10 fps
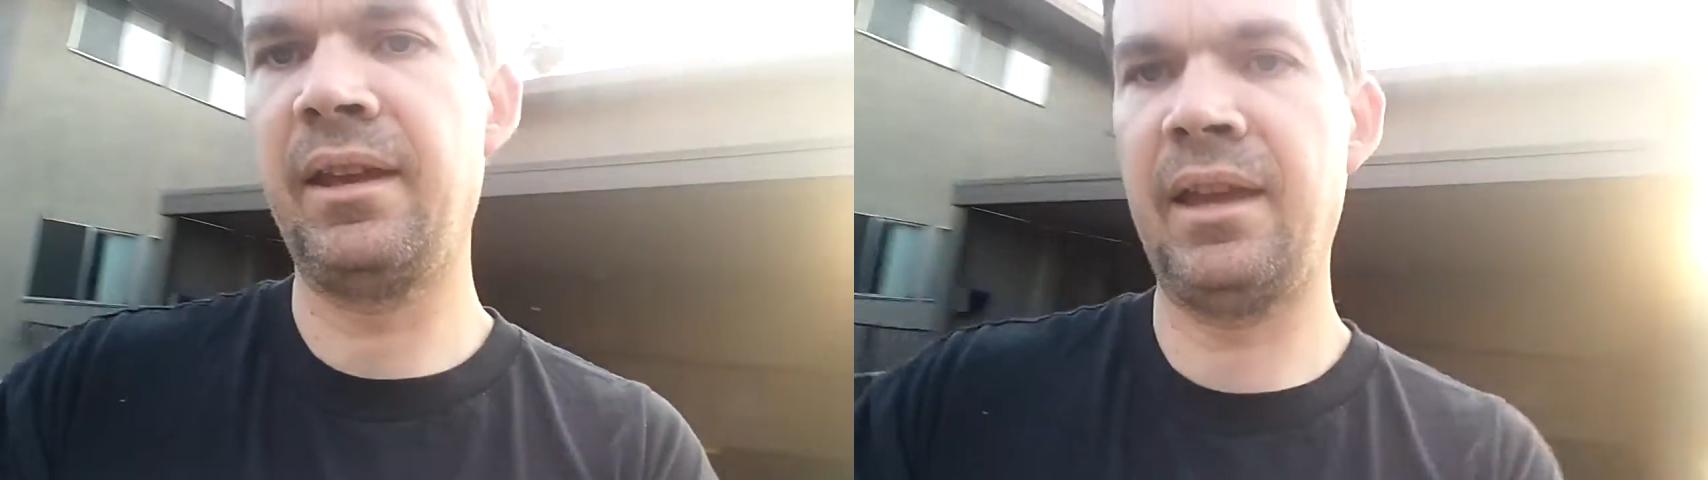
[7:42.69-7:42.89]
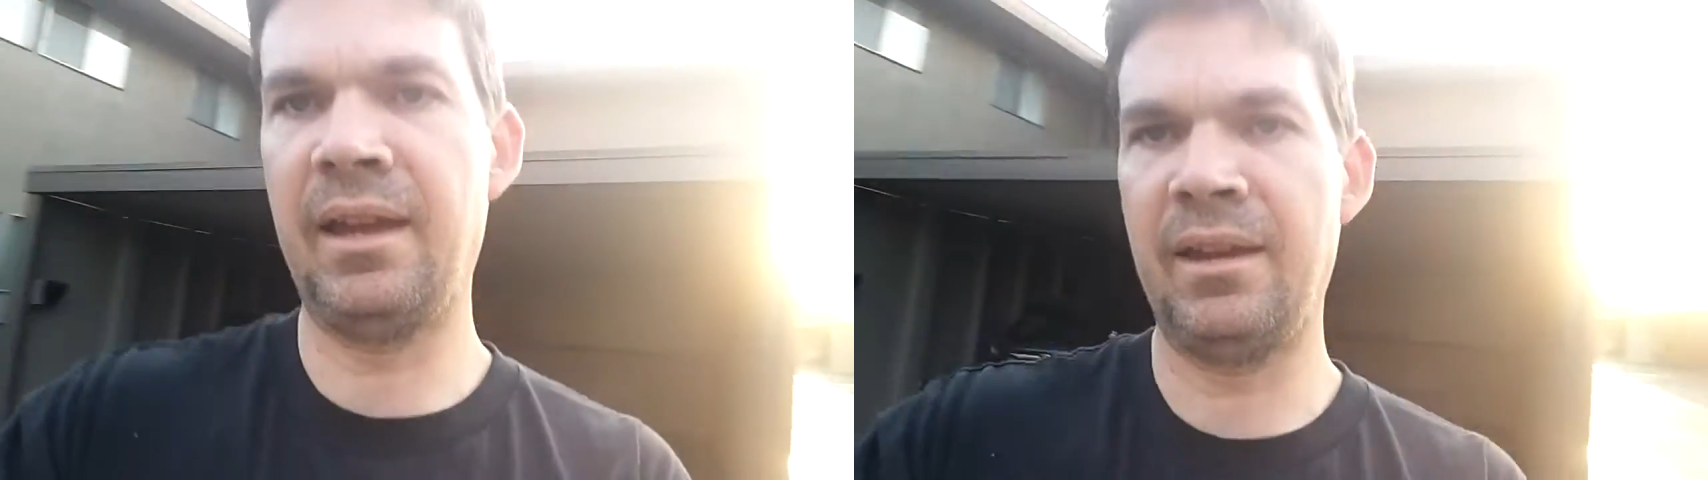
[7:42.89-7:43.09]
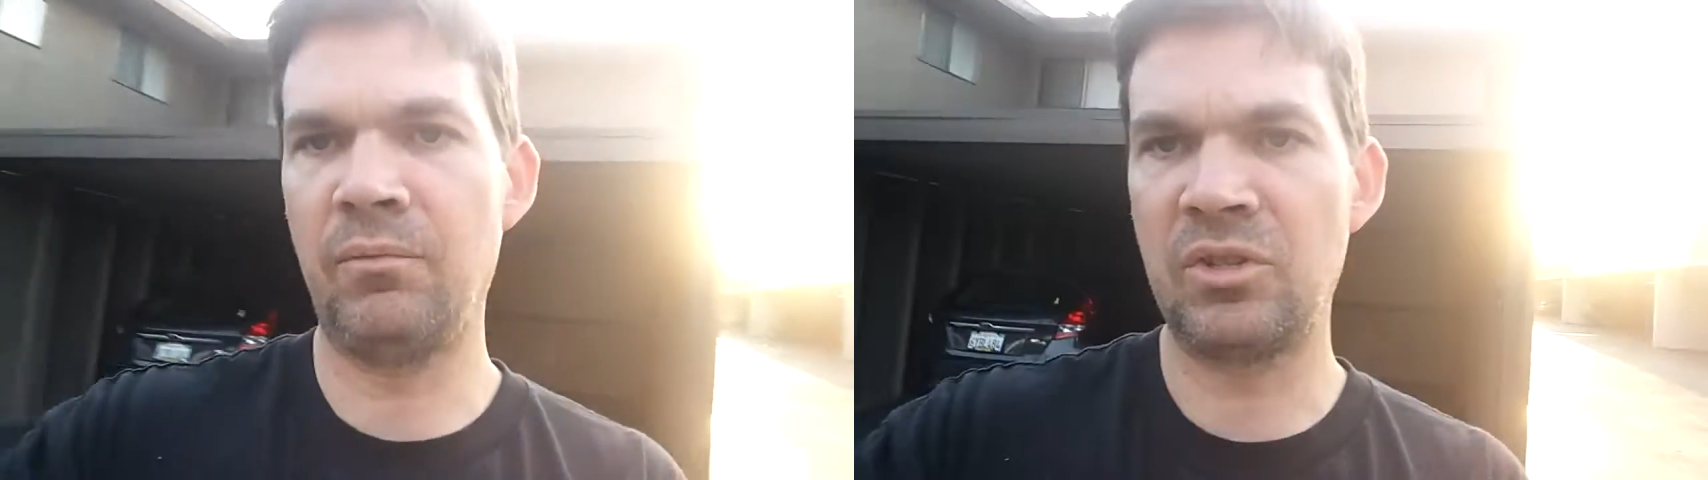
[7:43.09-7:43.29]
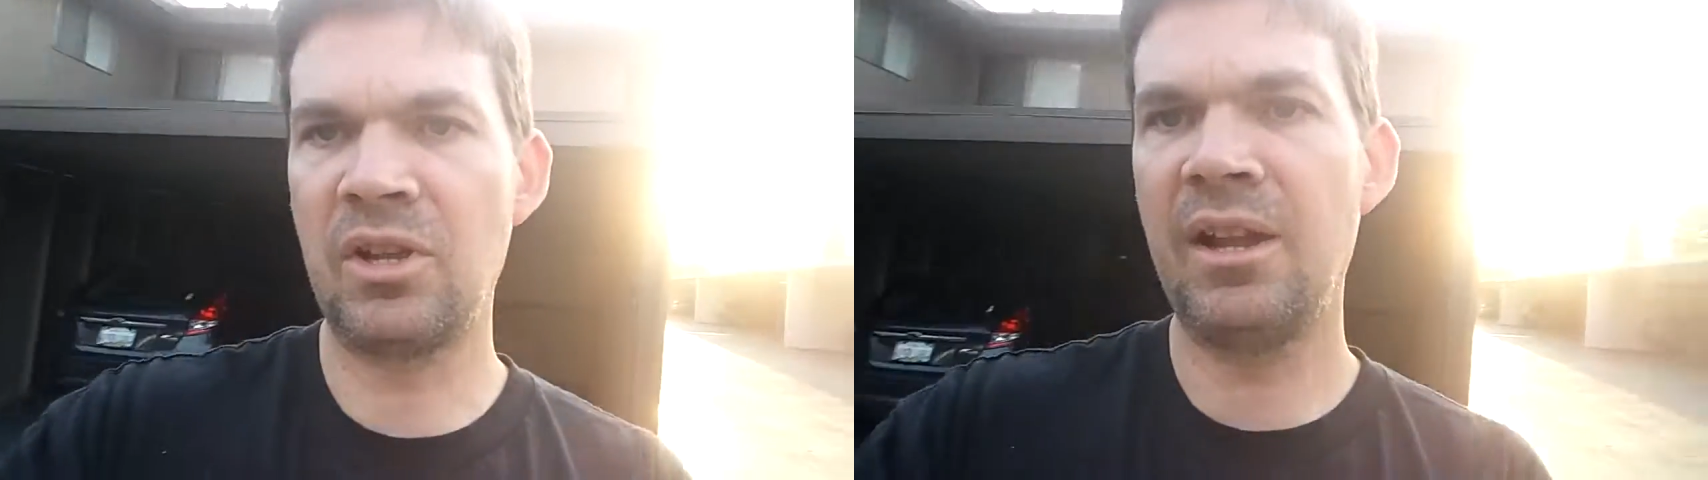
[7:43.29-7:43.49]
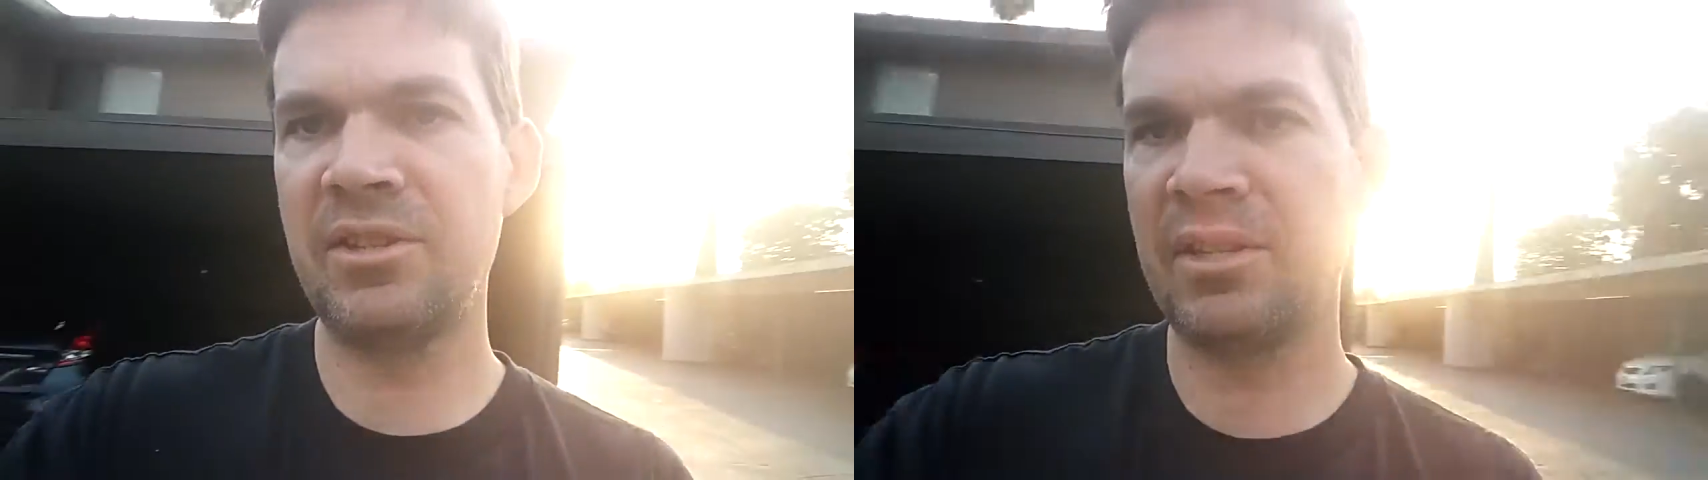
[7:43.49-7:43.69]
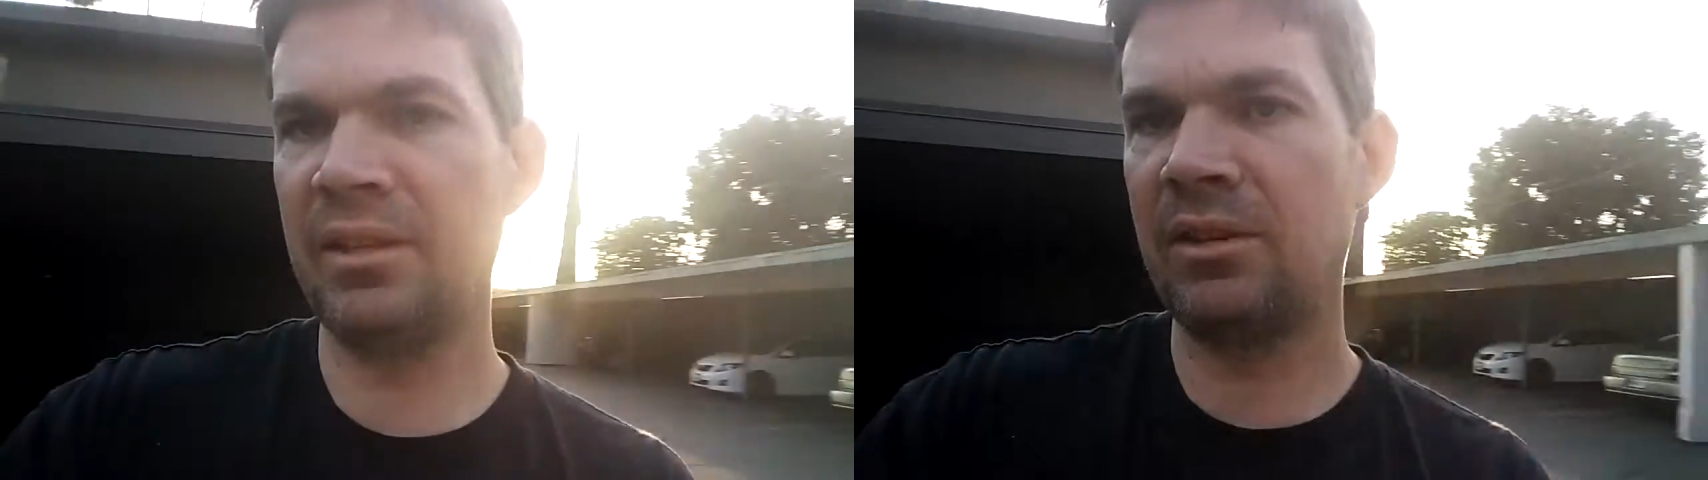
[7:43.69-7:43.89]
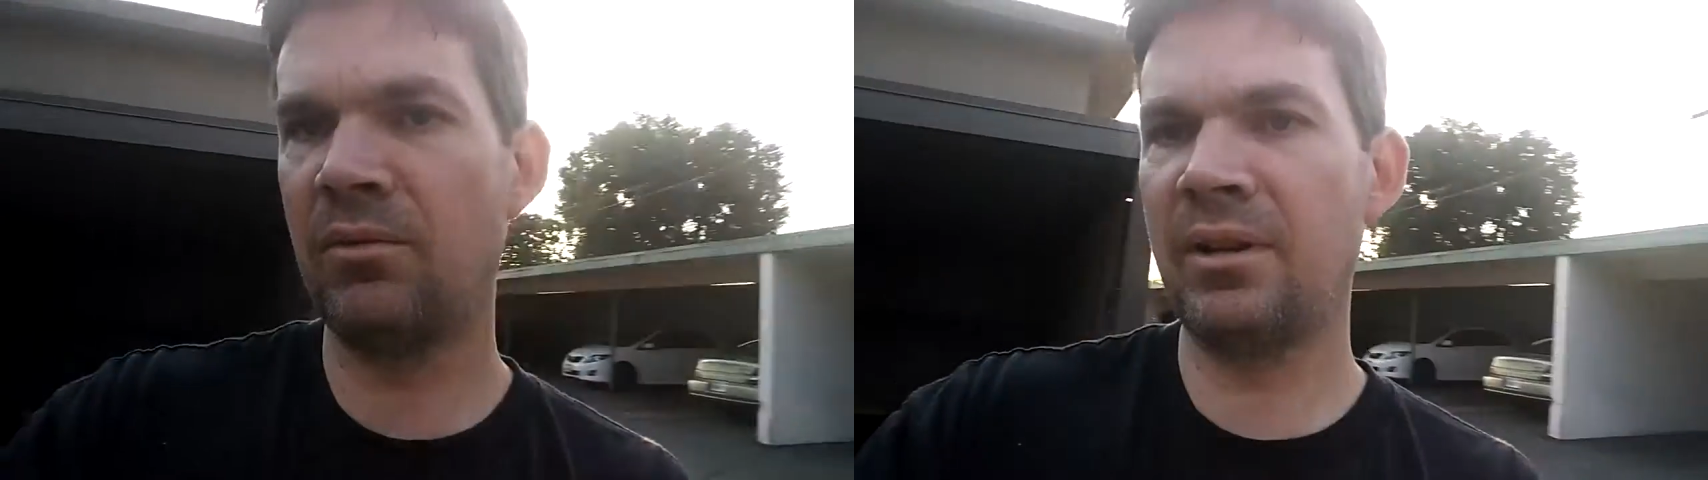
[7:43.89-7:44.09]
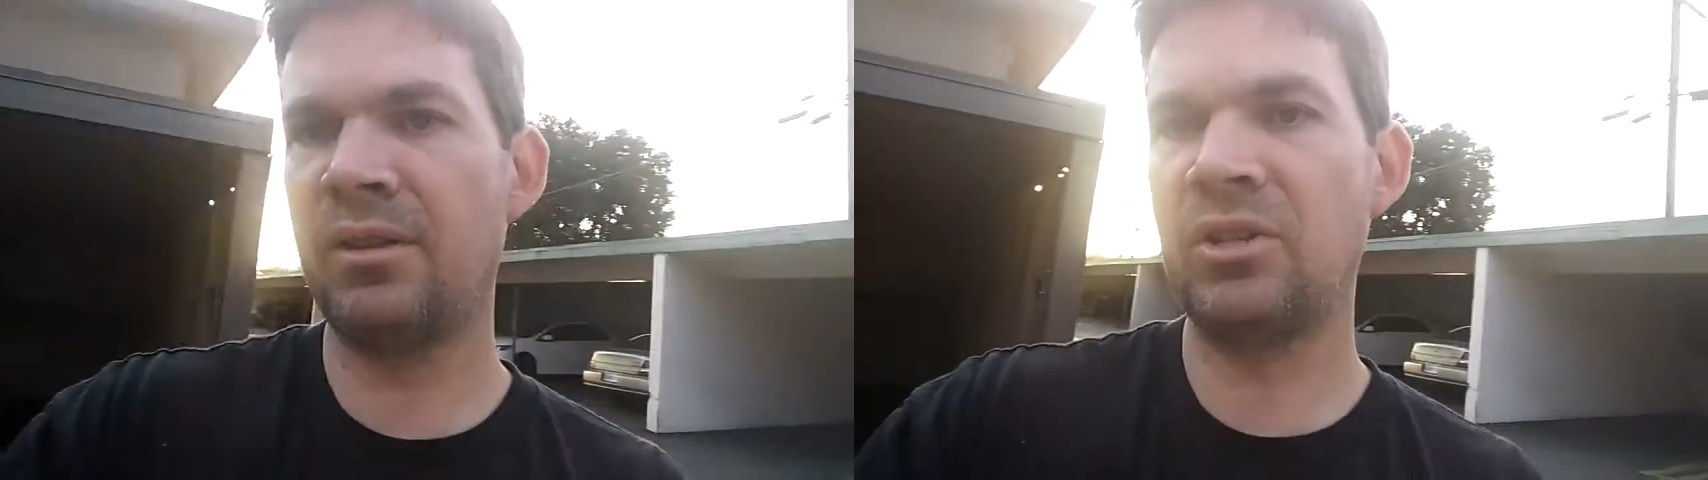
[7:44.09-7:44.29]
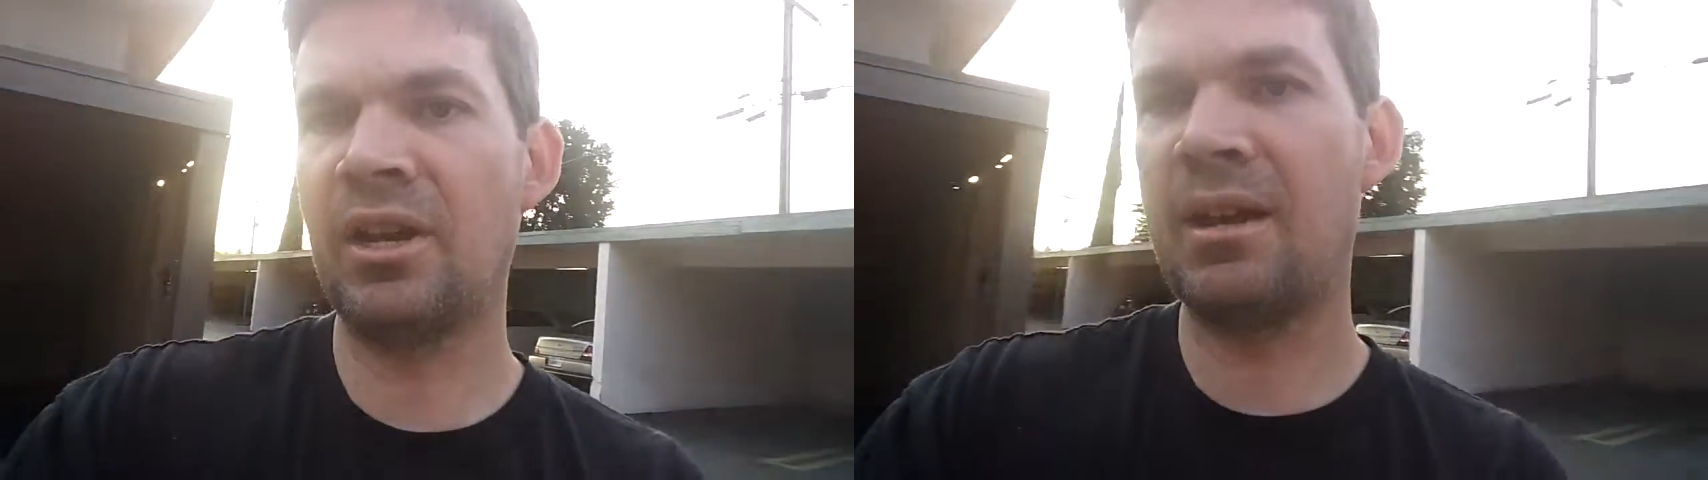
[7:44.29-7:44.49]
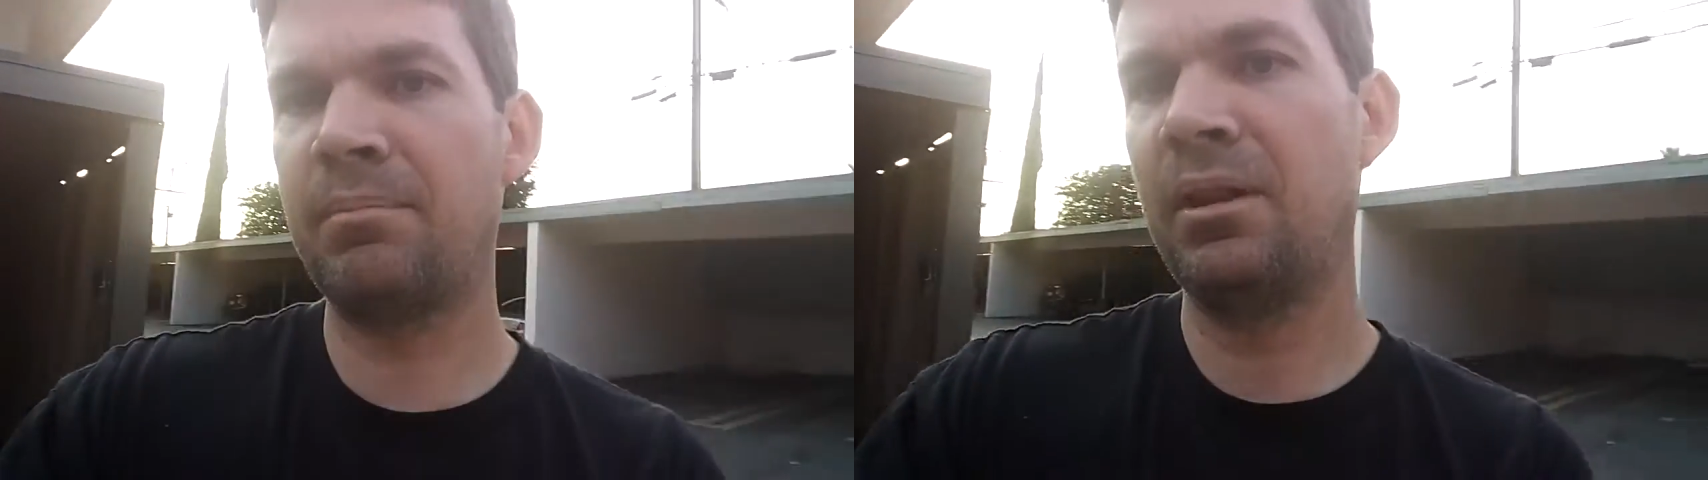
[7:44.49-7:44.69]
and it was constantly going to the
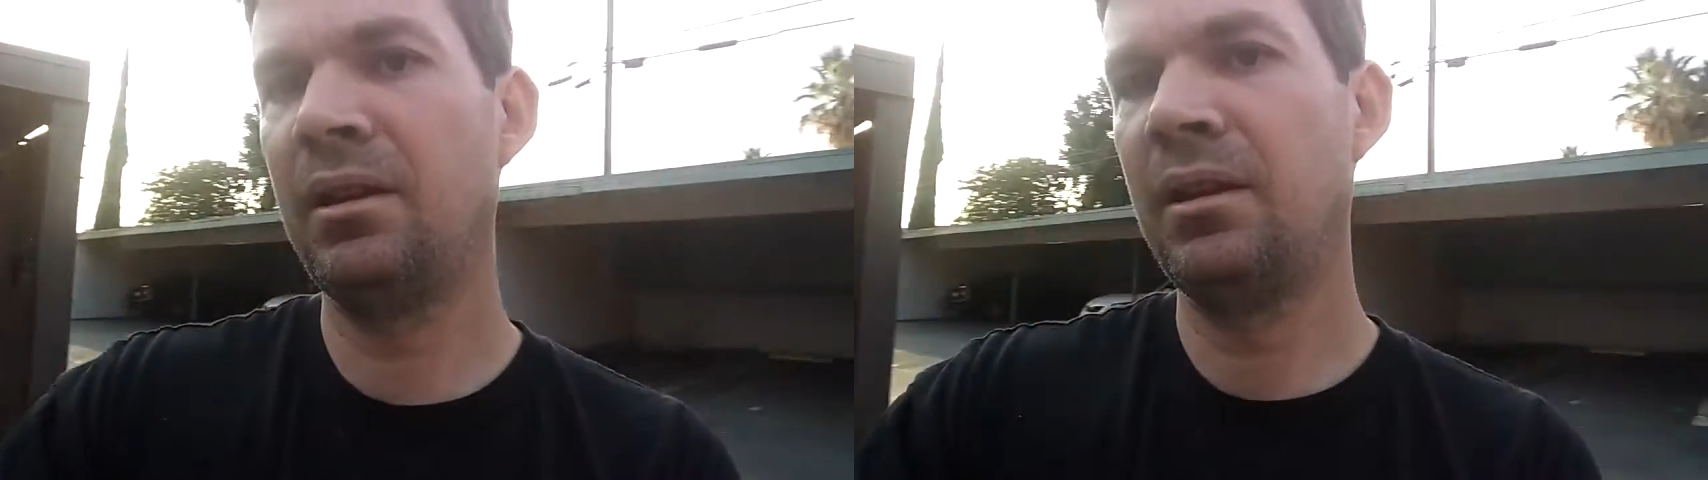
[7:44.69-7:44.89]
shop.